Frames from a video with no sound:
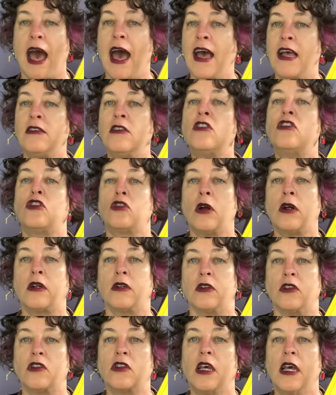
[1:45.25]
and
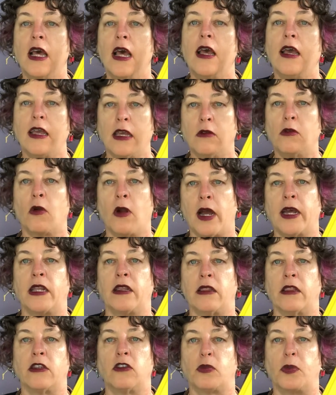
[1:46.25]
struggles in
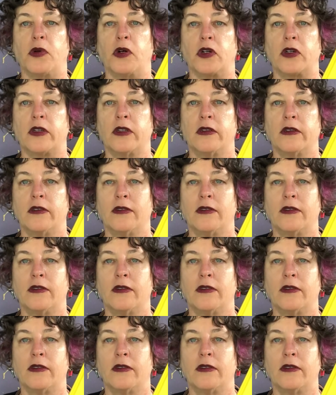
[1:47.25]
writing this book.